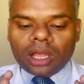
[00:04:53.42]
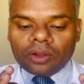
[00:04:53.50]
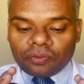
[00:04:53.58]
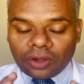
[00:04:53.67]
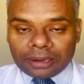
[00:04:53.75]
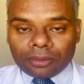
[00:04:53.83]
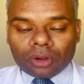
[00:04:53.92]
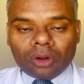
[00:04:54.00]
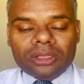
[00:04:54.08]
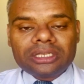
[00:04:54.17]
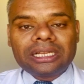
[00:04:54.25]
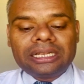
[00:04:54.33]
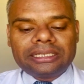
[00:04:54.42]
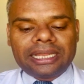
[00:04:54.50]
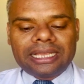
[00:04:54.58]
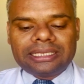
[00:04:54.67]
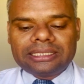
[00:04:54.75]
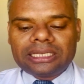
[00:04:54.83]
pharmacological
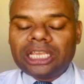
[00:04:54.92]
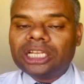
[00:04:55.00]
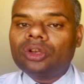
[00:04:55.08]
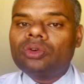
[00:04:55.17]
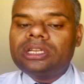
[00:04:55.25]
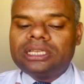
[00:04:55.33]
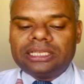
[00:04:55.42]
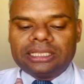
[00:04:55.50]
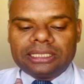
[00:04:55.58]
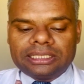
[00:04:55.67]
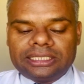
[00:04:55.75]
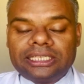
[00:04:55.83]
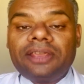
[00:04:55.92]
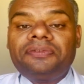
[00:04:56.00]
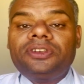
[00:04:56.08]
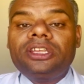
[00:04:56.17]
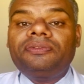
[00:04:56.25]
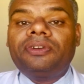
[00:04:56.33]
test including
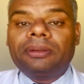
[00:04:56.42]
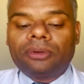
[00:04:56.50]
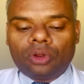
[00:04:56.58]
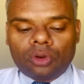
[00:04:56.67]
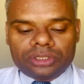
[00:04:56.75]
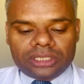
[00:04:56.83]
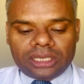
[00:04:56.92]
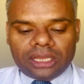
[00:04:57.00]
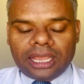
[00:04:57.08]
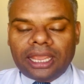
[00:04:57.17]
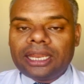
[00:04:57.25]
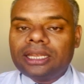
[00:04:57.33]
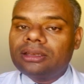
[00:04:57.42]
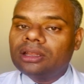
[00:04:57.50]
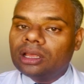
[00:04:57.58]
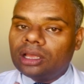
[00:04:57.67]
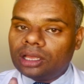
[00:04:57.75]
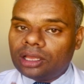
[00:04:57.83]
safety pharmacology and
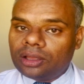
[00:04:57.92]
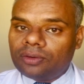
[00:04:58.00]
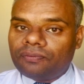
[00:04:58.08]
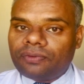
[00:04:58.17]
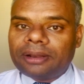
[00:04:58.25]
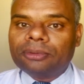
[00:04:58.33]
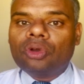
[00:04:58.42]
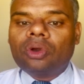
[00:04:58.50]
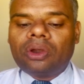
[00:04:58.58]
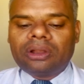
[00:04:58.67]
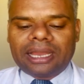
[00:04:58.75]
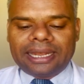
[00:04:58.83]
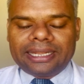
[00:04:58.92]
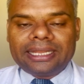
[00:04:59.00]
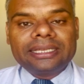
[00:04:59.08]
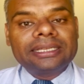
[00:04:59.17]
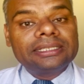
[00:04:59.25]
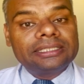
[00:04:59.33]

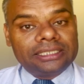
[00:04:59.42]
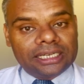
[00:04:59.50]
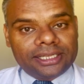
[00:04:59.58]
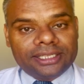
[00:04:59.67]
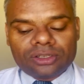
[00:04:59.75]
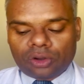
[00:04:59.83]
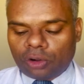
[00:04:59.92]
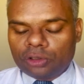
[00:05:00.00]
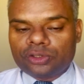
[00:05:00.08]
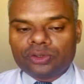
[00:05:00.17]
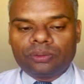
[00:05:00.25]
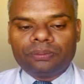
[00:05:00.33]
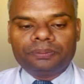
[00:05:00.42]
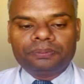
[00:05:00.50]
pharmacokinetic studies also.